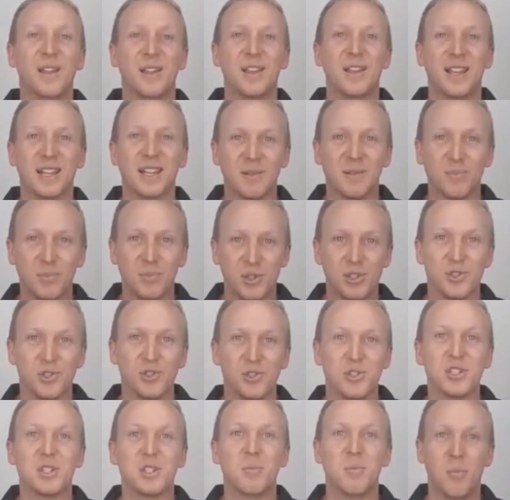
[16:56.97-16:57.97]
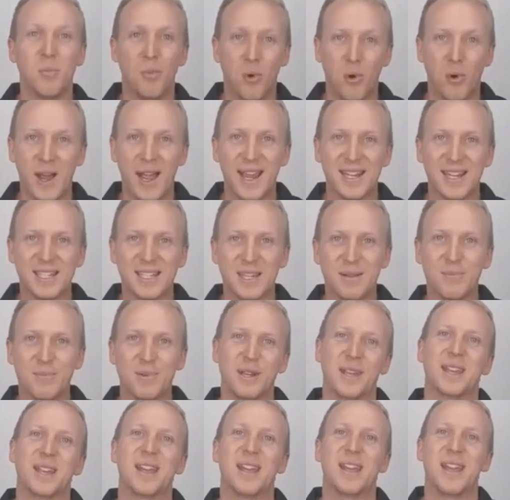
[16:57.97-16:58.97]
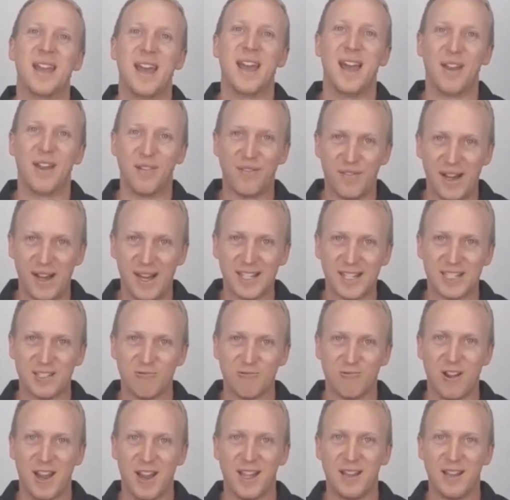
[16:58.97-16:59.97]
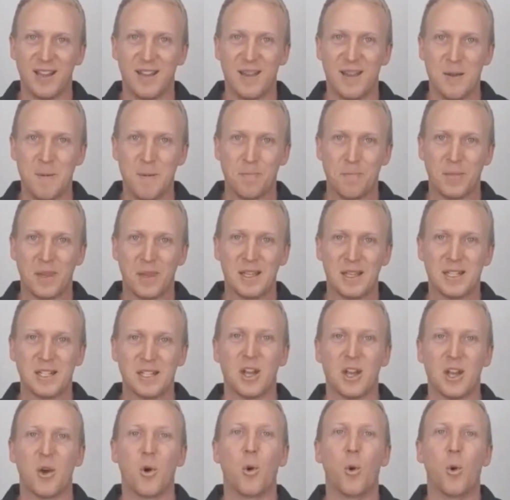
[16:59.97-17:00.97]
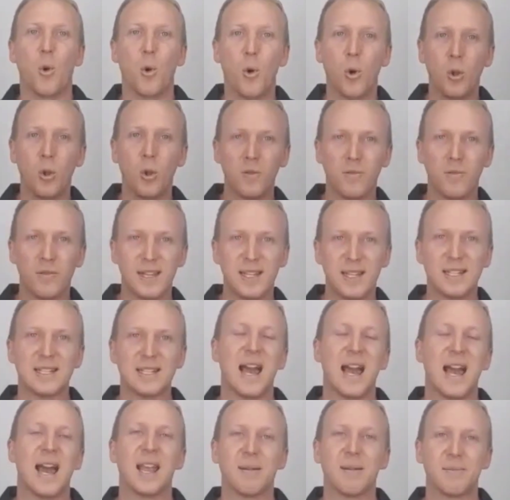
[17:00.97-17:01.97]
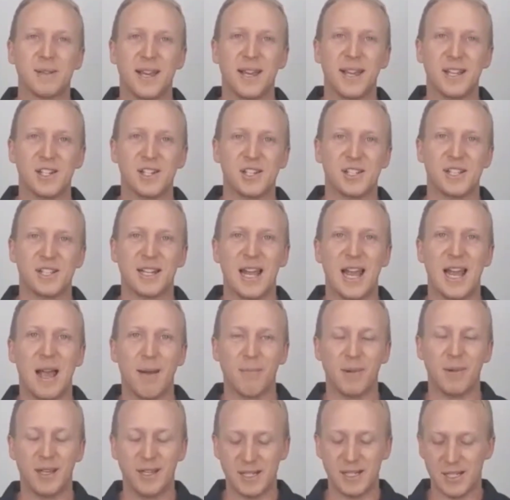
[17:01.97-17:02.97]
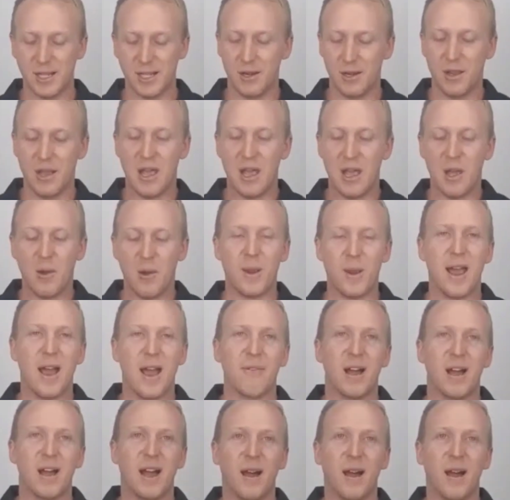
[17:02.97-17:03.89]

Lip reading: it can produce more ATP at a faster rate. So all of these adaptations that are happening, so we have